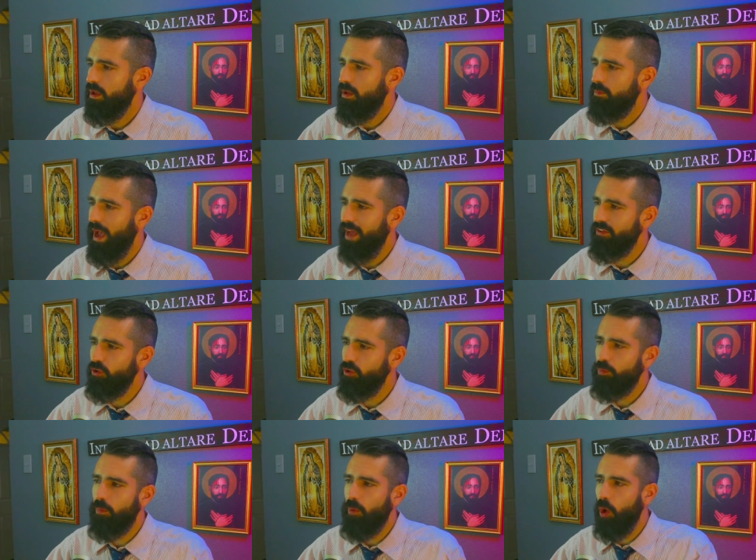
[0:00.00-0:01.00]
Basil
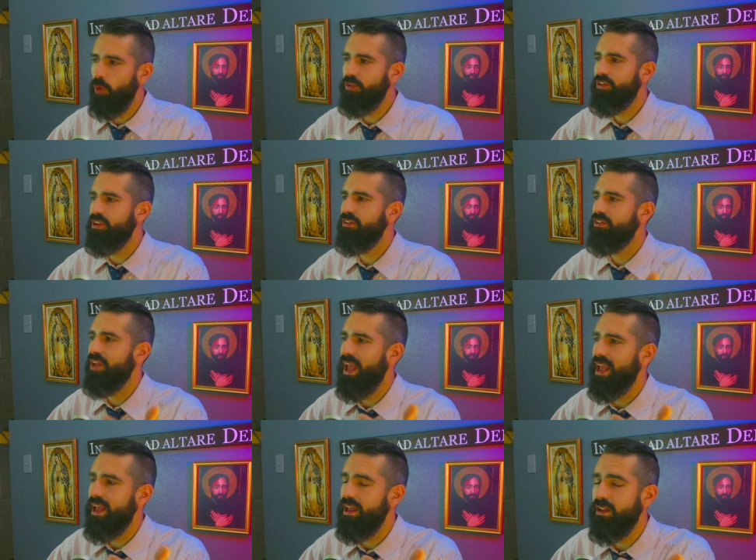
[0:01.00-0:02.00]
proposes
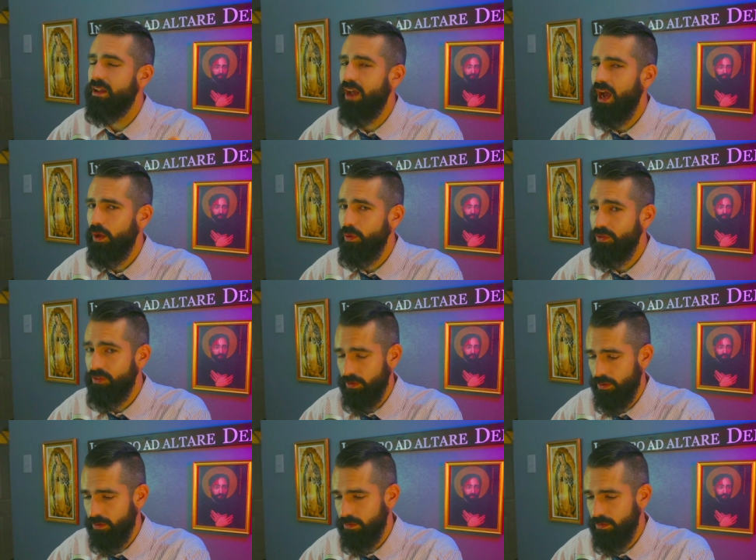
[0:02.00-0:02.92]
a council